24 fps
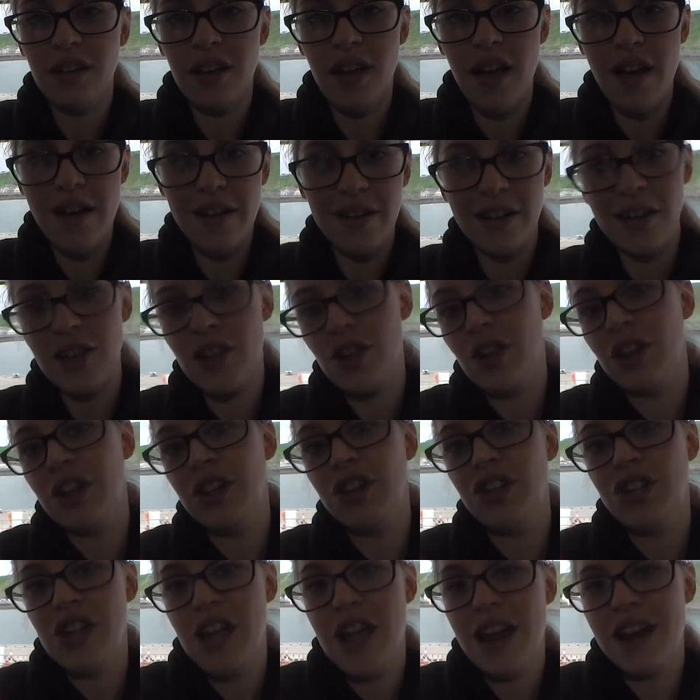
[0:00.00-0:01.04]

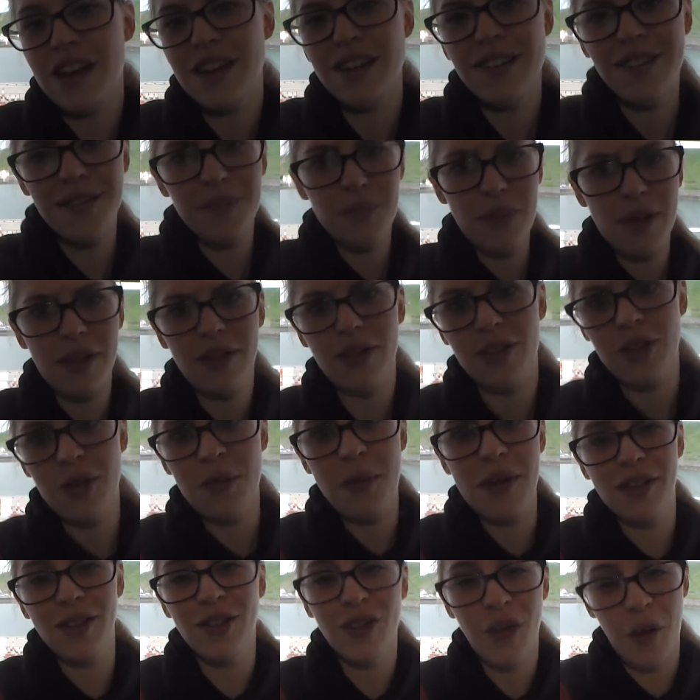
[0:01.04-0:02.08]
archaeology, and it just speaks to
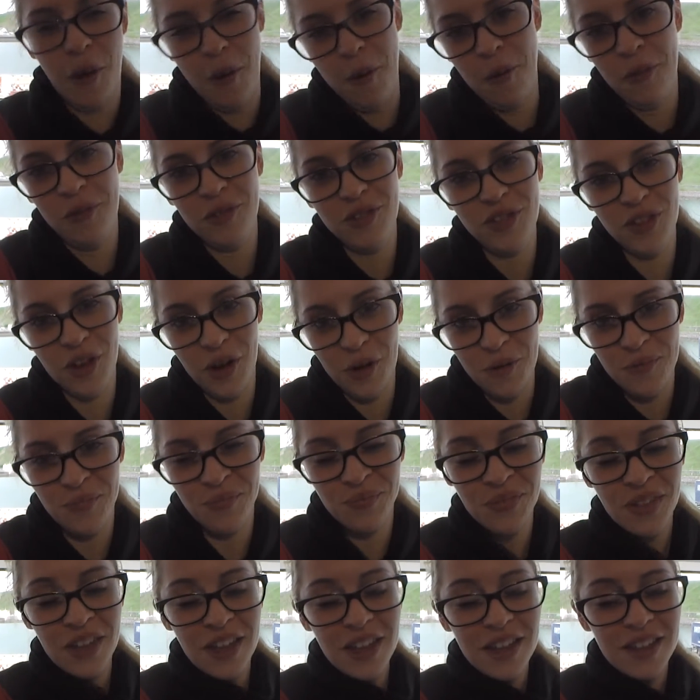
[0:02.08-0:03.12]
my soul. So
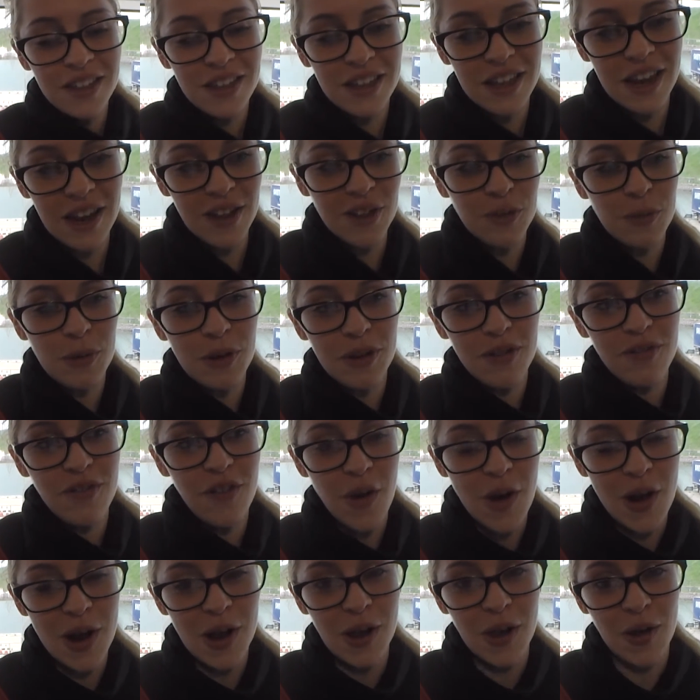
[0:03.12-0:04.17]
today's been a
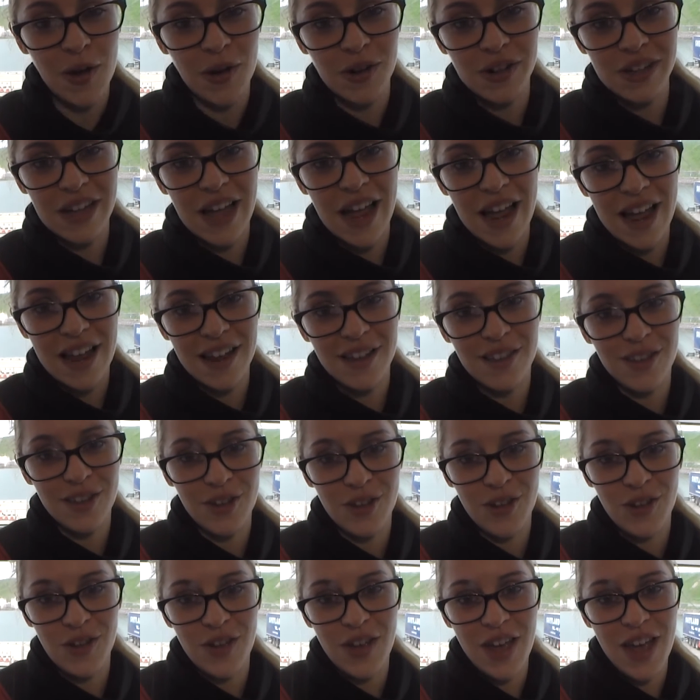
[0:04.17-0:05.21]
very long day
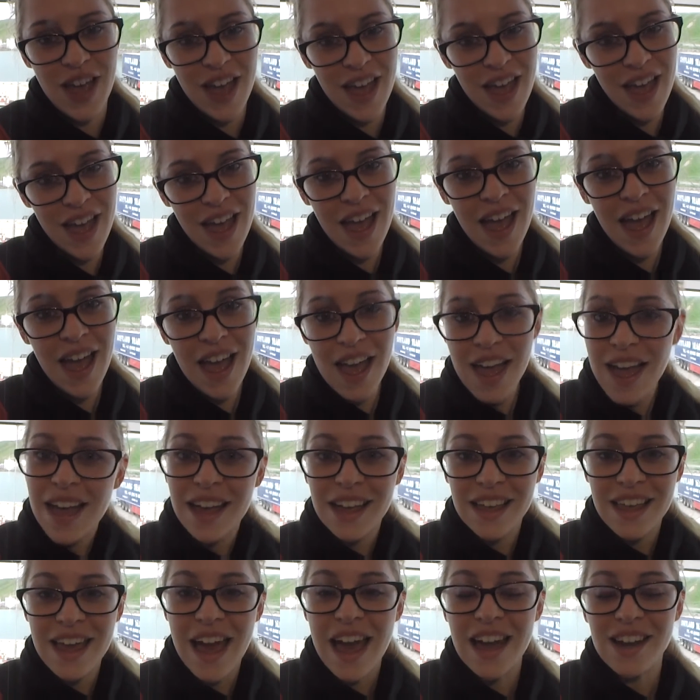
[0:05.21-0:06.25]

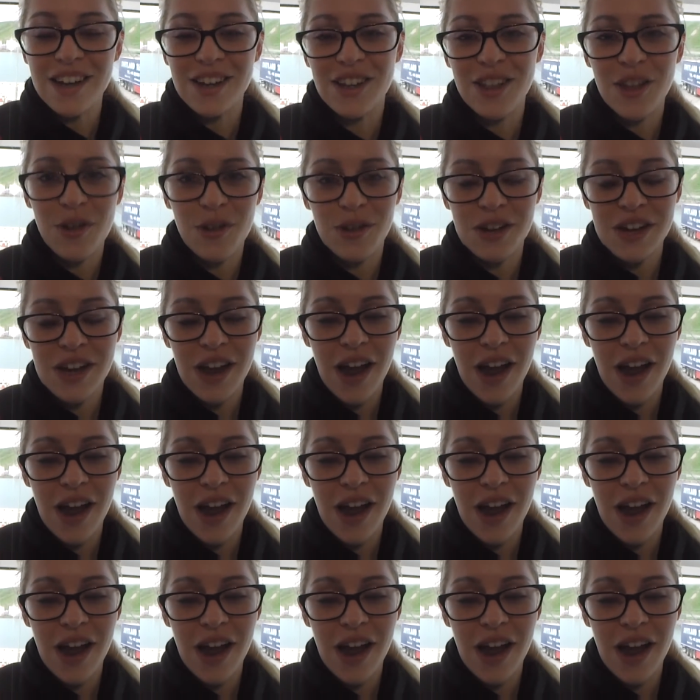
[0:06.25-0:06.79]
to get to the Orkney